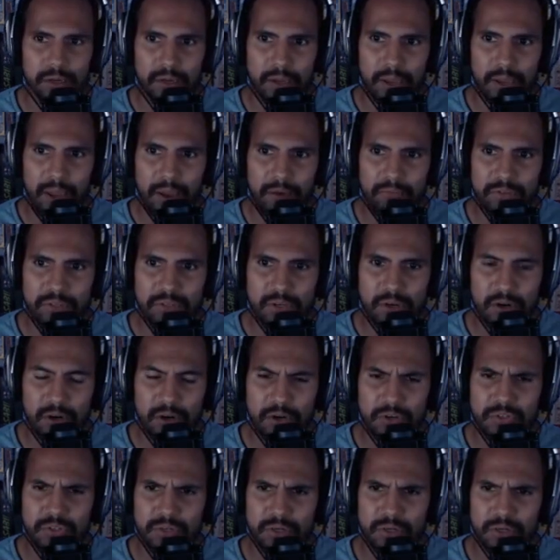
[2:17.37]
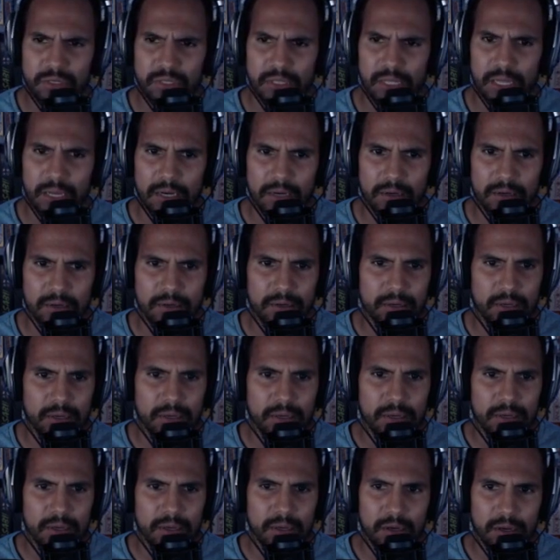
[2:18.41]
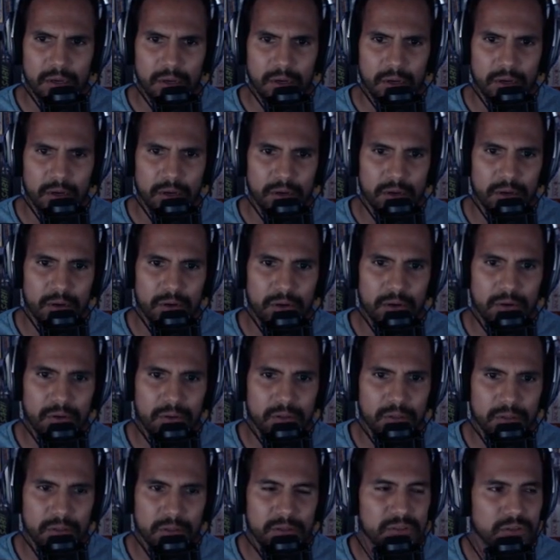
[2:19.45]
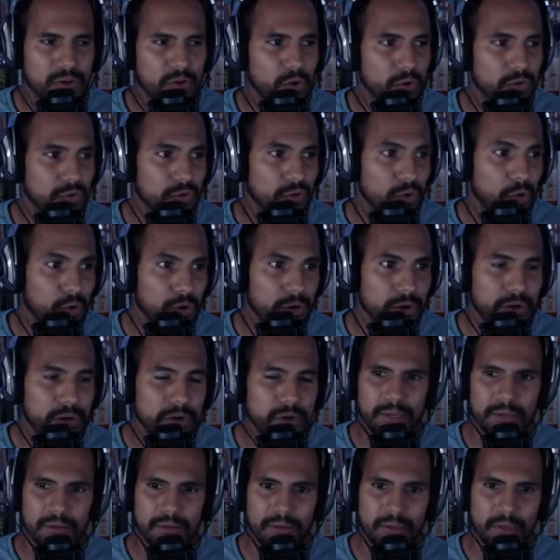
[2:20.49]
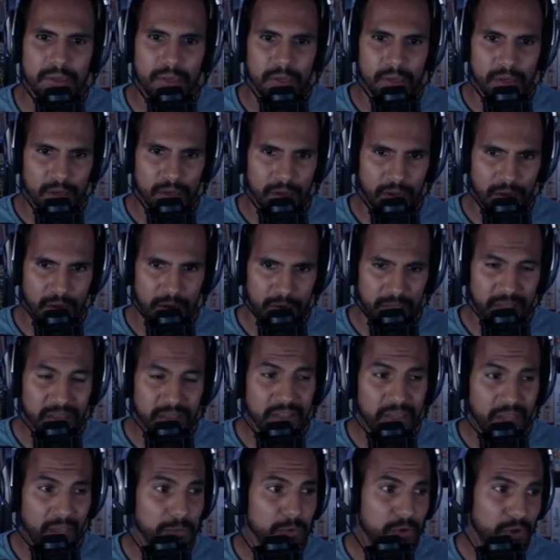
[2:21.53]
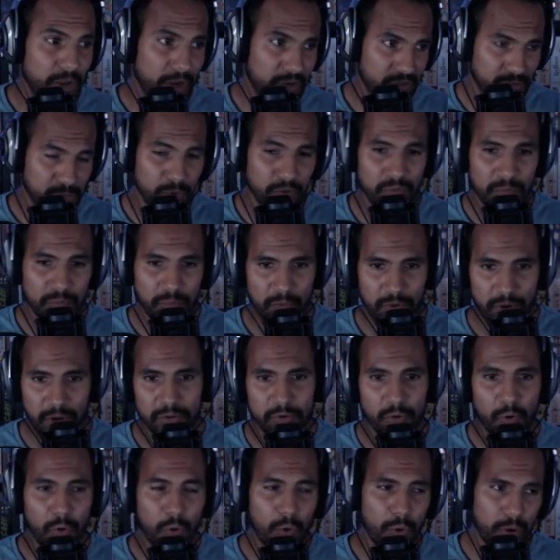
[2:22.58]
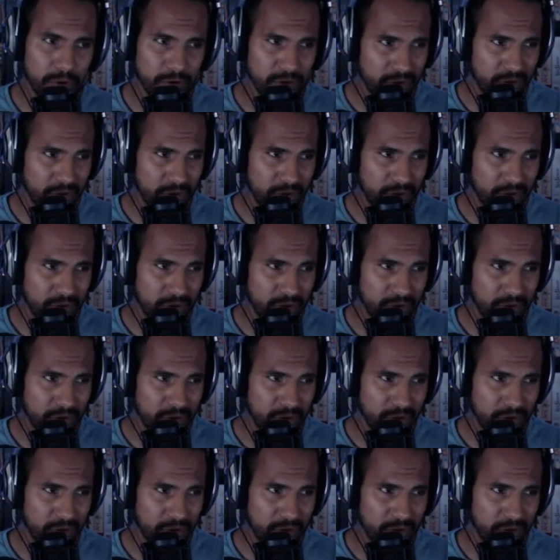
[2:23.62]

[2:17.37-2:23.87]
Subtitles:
avatars. You can unlock, these are called couriers. In the game, you can actually move him around, or you could